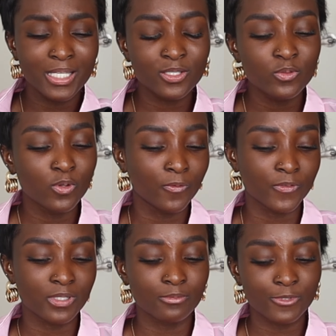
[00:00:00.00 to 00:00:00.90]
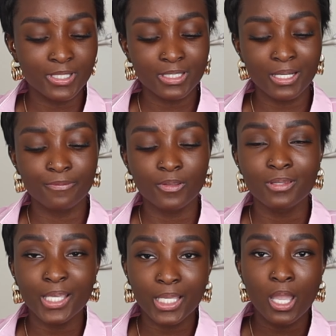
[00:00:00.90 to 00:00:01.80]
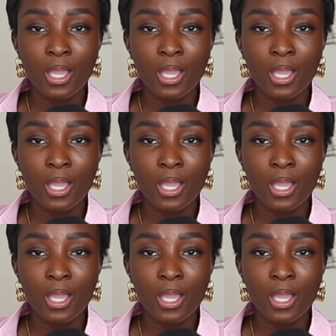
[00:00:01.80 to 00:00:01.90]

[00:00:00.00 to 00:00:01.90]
I don't know, for some reason I feel like